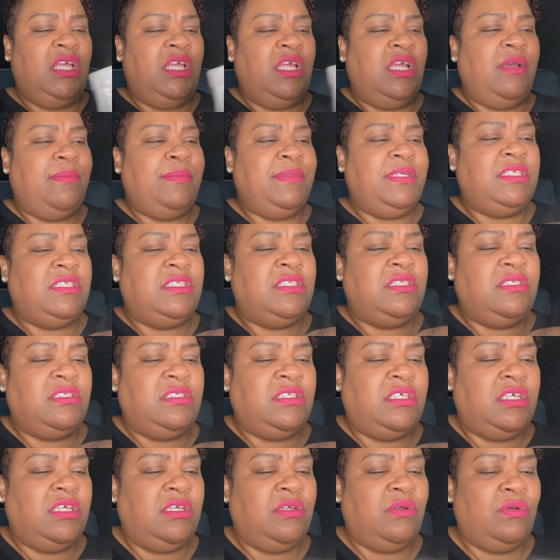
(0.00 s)
I'm gonna
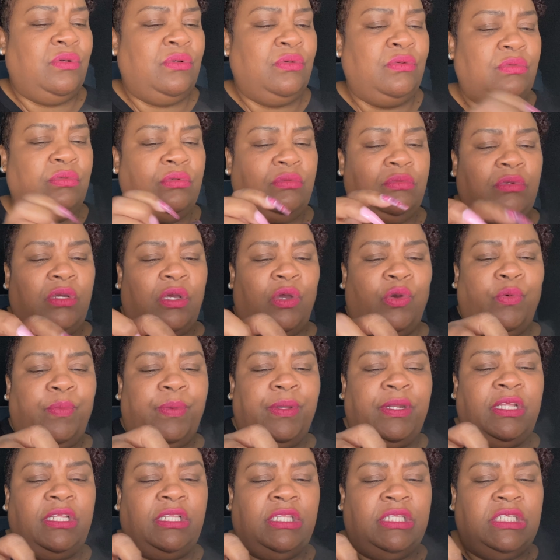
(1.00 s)
still open
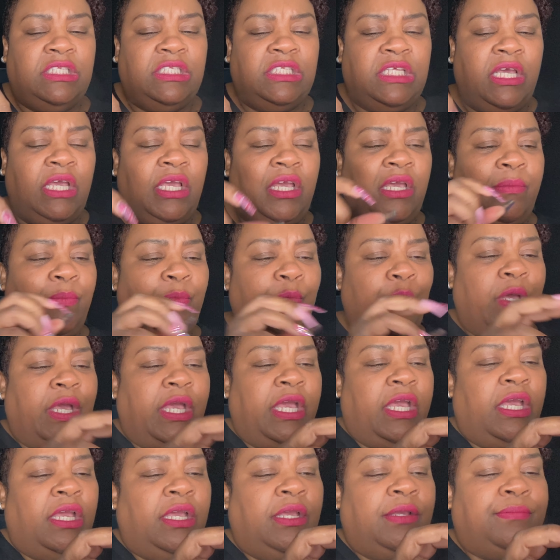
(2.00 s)
it the same
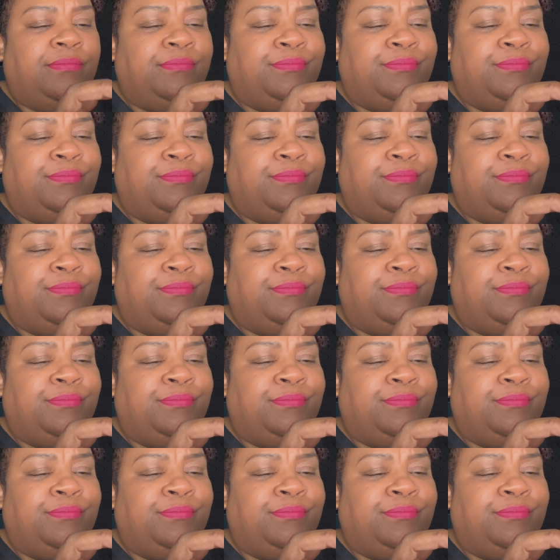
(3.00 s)
way